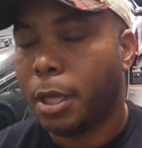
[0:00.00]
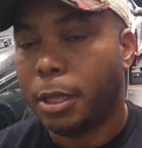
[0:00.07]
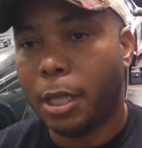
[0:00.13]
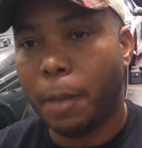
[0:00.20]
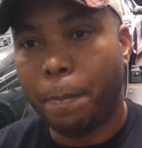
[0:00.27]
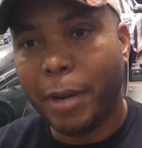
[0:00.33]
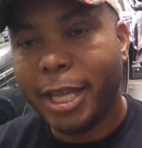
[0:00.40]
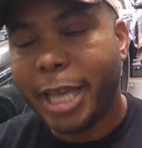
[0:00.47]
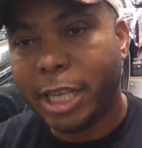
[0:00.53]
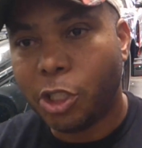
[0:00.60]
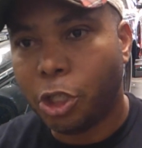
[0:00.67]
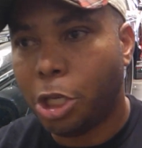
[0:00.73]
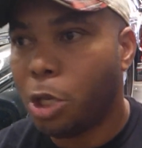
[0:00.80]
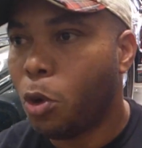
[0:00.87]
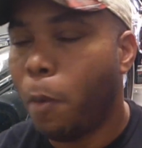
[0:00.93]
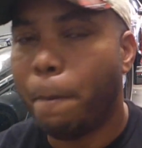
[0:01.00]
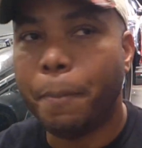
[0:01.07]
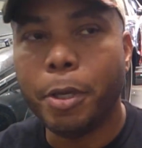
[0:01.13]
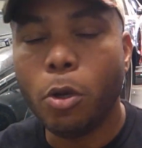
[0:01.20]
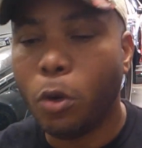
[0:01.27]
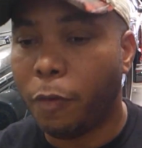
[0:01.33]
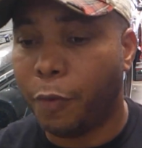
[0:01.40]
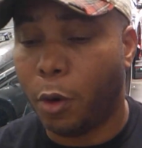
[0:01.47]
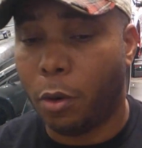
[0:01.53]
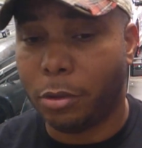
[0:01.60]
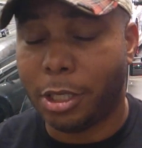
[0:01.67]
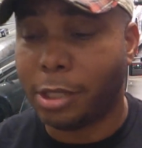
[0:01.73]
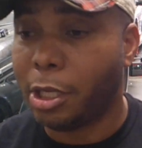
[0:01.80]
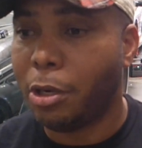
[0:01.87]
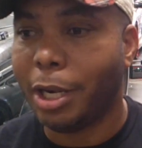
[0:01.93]
the Blink HQ, beautiful,
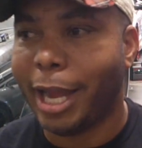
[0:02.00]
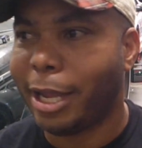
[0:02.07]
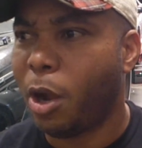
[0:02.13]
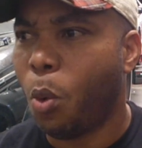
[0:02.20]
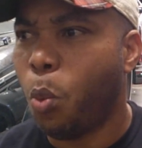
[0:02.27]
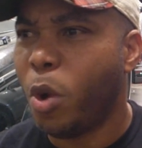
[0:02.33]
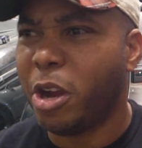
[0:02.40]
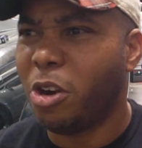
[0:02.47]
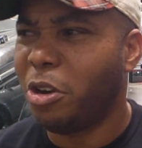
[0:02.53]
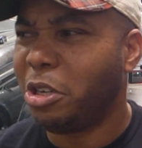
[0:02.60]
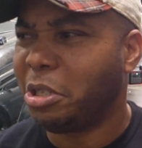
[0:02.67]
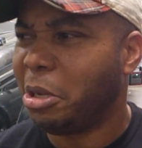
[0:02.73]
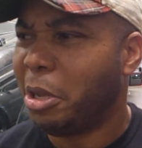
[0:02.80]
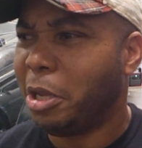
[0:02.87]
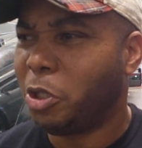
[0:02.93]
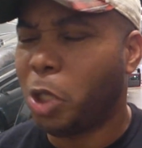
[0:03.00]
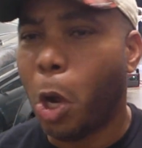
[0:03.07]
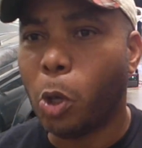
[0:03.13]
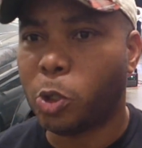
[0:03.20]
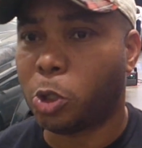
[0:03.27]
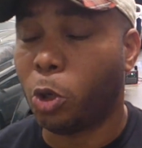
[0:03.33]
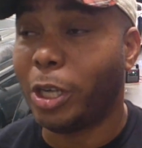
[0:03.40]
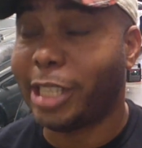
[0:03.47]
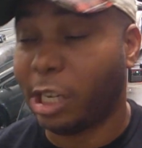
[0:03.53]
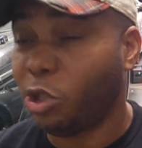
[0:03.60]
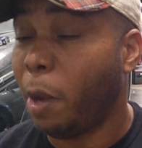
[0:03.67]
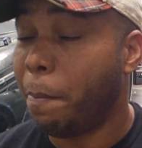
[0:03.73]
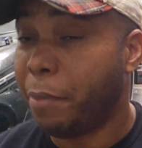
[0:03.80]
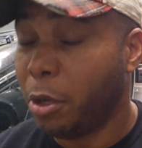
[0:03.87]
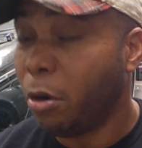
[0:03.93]
doesn't look like a weird toaster, it's
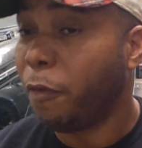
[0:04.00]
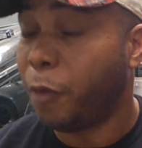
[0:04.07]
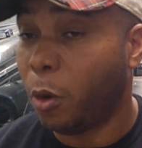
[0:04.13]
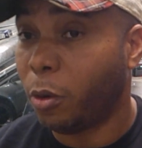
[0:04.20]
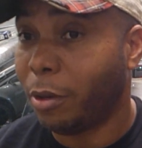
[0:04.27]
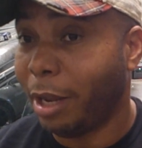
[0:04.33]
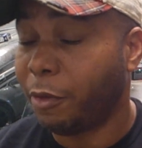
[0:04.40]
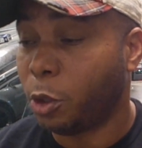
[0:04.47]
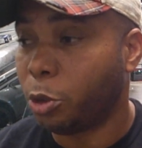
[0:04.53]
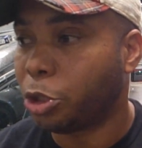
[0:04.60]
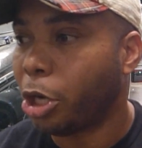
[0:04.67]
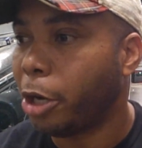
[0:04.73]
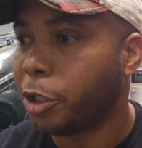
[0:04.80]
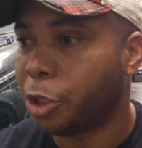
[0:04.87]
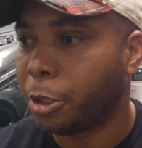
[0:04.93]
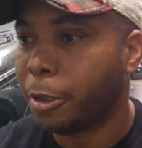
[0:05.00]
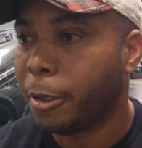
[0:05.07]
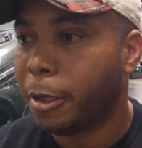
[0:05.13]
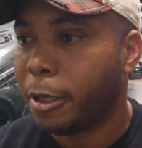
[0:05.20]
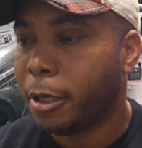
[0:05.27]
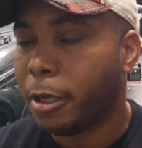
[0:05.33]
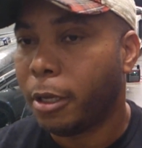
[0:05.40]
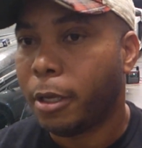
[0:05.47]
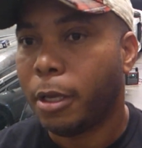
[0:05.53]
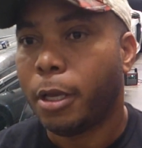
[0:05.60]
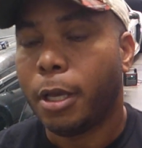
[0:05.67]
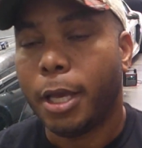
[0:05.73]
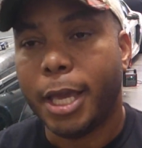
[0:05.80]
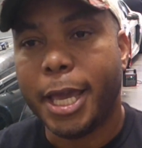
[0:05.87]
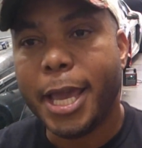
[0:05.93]
actually a beautiful level 2 charger,
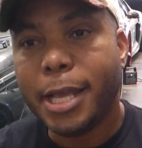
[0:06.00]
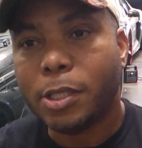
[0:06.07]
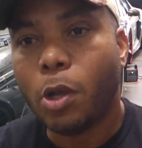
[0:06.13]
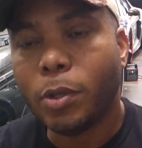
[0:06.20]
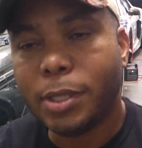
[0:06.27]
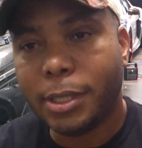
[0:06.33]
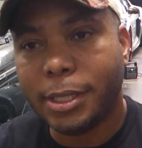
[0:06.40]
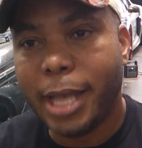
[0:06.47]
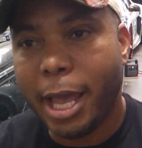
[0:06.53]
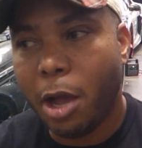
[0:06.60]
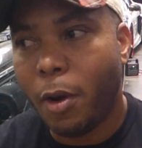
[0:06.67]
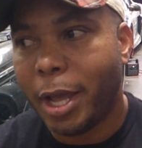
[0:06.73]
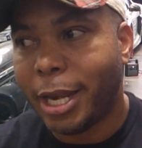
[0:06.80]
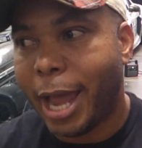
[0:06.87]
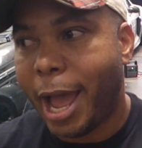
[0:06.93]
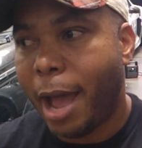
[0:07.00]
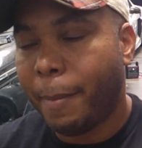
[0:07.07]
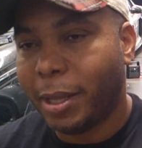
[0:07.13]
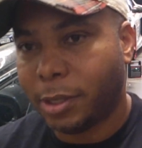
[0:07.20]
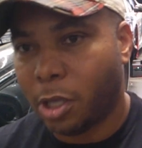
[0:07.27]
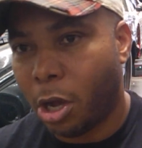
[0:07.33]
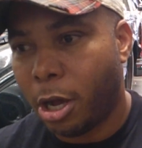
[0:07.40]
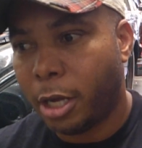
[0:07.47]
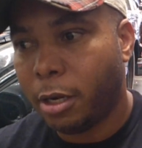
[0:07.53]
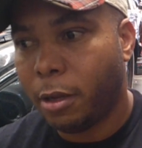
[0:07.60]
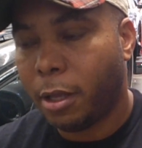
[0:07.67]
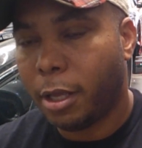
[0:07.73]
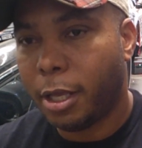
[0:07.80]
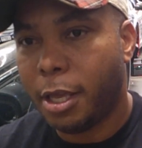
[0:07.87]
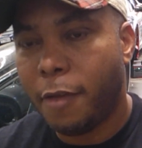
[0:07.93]
is on sale in Amazon
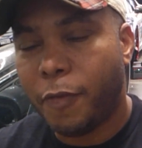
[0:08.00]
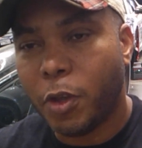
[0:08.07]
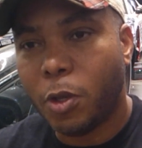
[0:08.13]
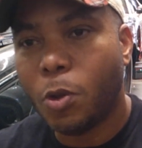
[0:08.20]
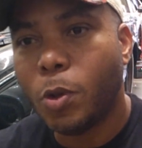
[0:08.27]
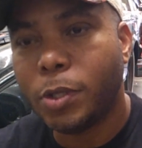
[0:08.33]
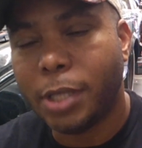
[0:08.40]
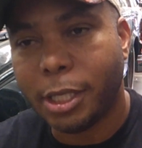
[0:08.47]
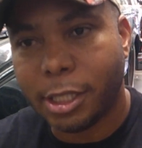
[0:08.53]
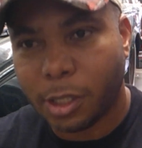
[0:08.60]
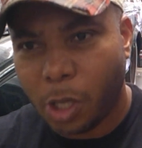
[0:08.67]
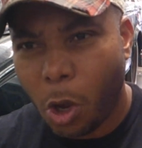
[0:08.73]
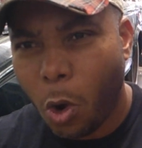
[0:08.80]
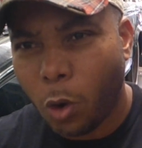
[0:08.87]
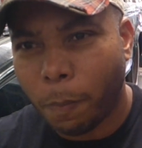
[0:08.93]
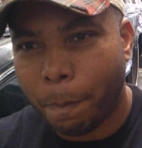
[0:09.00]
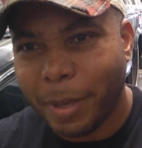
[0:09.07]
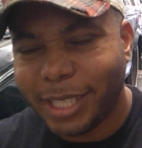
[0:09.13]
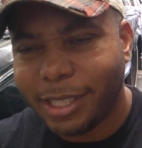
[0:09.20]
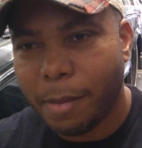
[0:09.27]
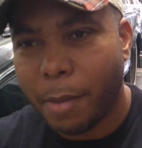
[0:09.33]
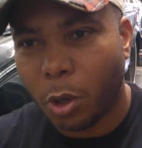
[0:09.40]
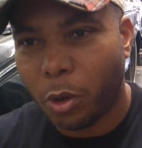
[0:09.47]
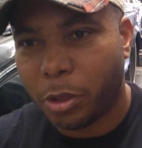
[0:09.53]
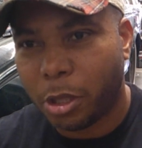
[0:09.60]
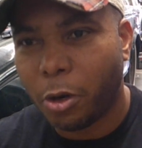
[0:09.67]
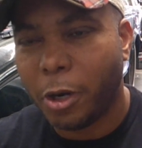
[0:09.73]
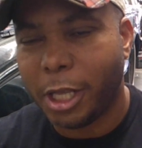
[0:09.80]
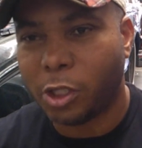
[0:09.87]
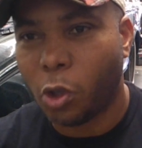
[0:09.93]
if you use this code Bisimoto
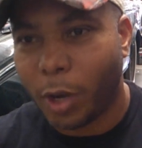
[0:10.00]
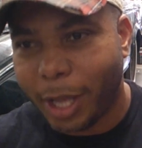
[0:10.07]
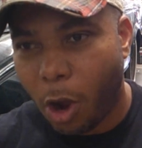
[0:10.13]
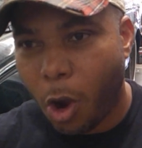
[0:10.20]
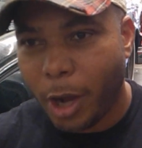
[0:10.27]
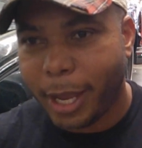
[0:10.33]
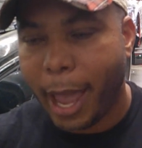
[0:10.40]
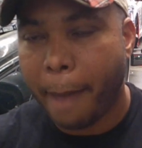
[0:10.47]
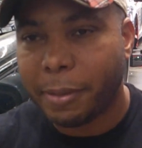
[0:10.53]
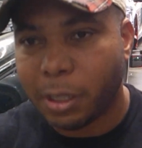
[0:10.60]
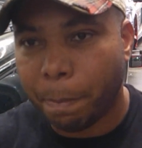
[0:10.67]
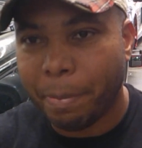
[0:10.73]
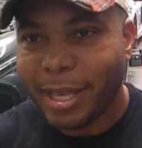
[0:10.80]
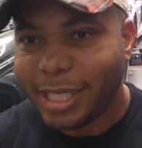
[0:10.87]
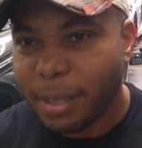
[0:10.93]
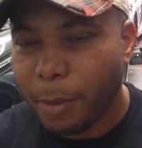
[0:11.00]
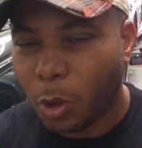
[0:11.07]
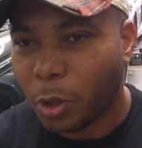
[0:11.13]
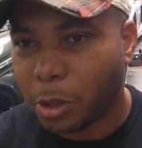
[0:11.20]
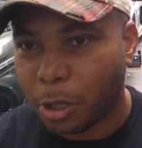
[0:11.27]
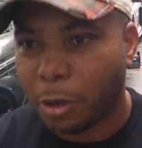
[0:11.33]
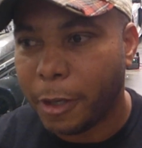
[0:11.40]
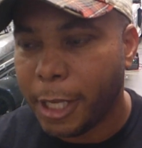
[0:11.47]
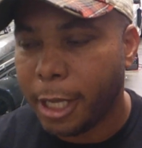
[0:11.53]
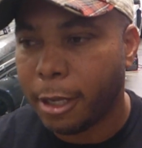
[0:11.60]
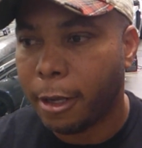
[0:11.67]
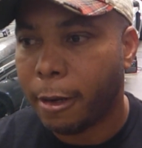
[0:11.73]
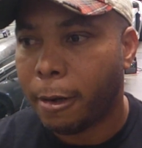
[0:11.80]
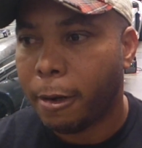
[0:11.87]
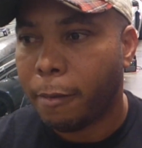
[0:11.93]
30. So all caps Bisimoto 30,
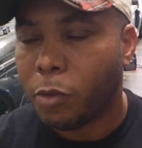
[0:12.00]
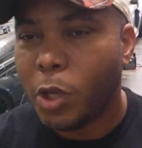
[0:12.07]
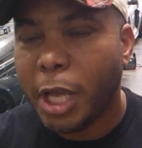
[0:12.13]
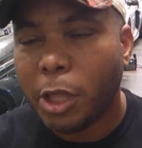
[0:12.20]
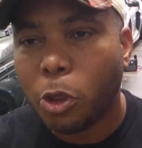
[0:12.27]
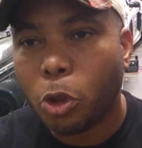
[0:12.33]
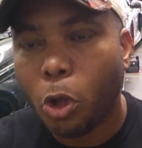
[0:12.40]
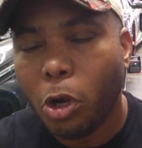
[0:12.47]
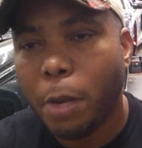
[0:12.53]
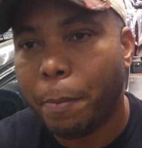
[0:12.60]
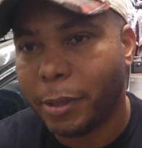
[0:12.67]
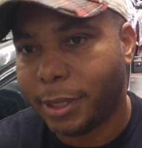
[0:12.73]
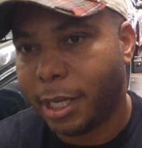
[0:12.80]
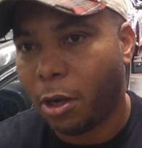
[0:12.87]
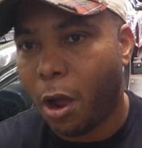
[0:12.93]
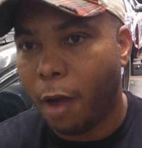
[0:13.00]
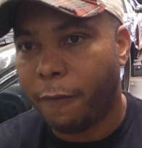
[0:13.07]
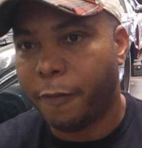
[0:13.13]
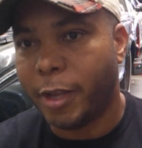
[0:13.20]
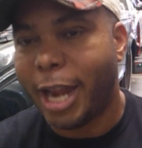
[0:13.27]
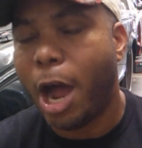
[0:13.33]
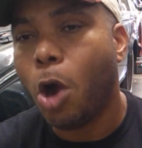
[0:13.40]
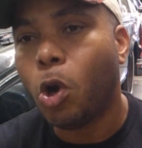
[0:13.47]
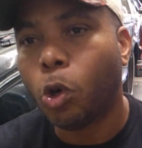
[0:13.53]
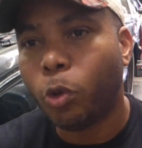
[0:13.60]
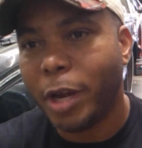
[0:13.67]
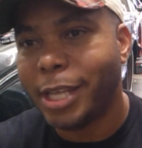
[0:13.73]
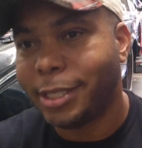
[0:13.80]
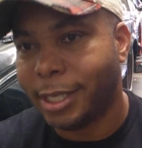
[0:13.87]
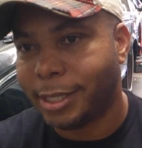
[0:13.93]
you get 30% off it. How
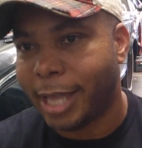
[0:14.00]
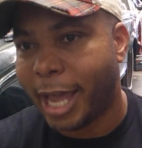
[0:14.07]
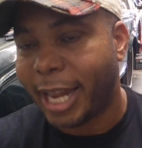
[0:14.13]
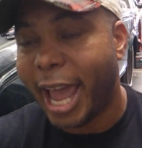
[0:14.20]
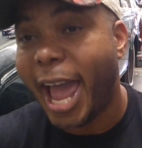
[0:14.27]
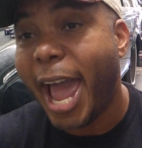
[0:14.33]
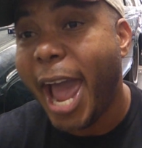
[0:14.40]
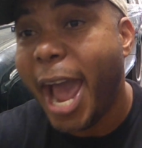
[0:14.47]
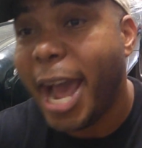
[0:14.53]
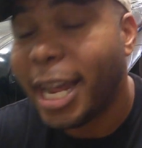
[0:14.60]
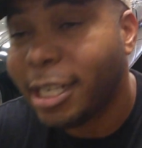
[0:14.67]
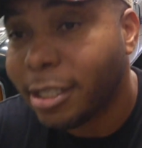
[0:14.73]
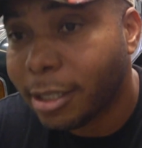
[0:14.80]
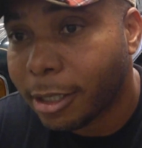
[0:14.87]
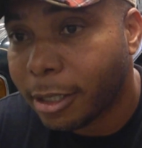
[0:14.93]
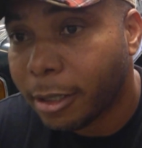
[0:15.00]
crazy is that? And